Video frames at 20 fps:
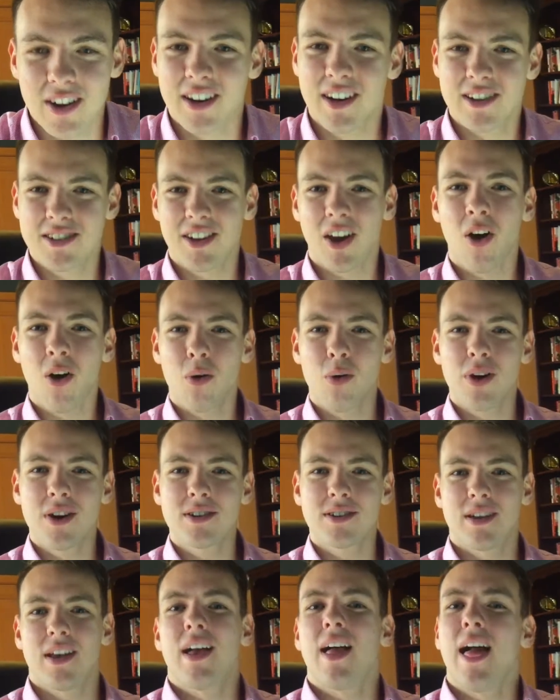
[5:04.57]
And as
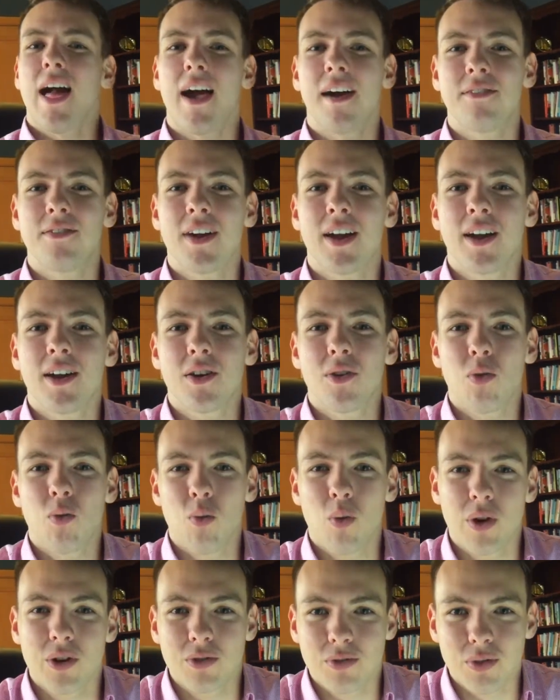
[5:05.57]
always, have a
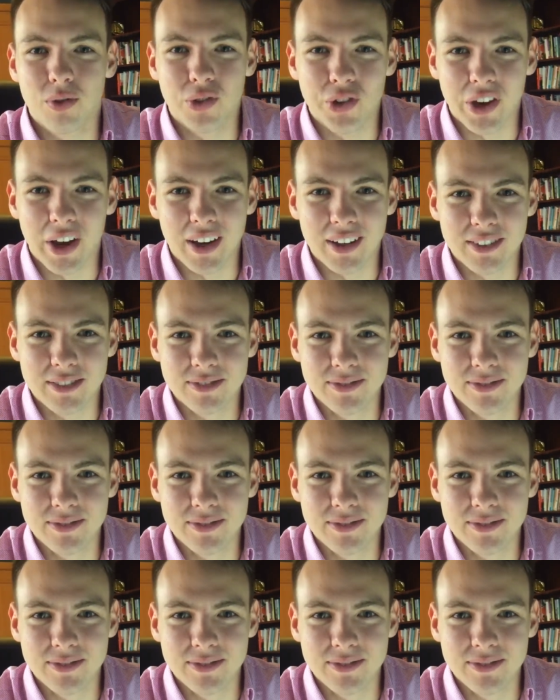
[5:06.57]
wonderful day.